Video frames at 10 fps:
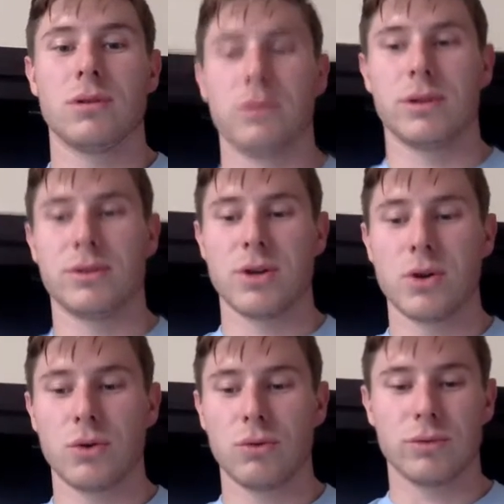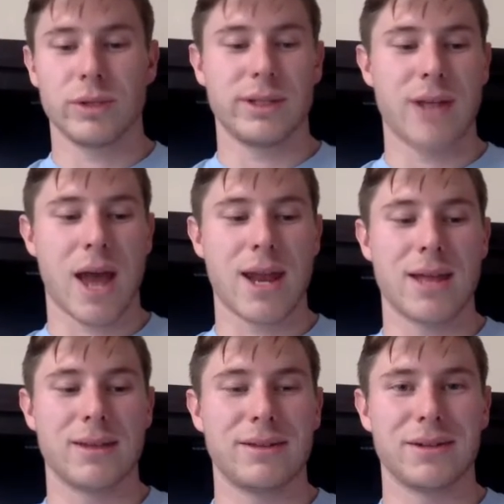There's no really tight
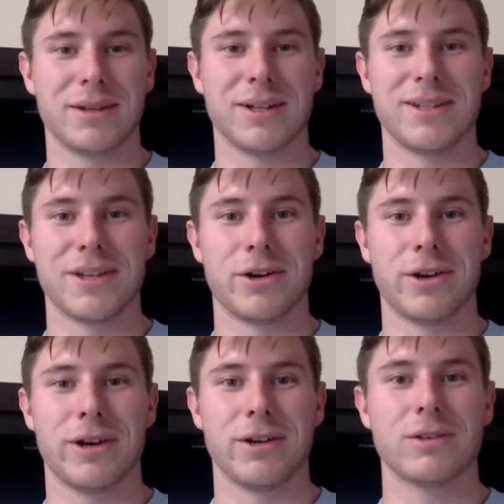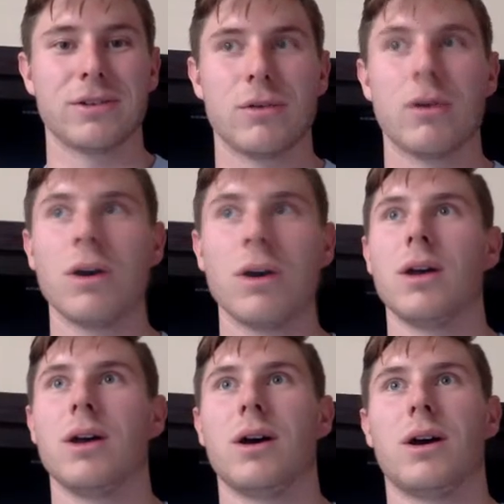ends to consider here. So,
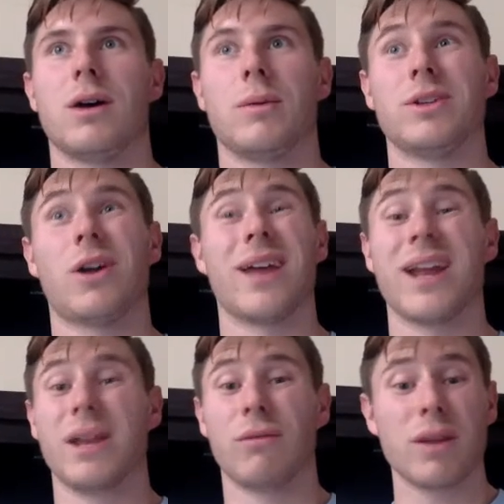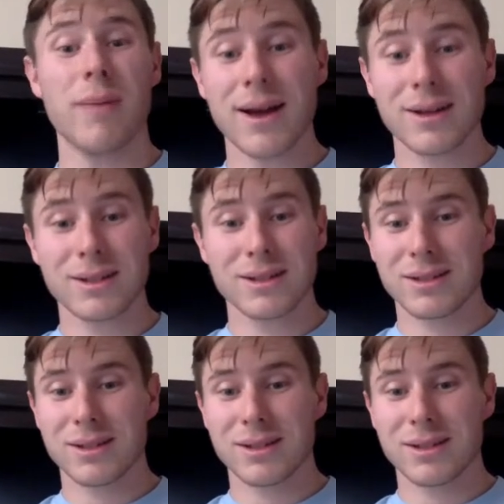are we starting any running backs?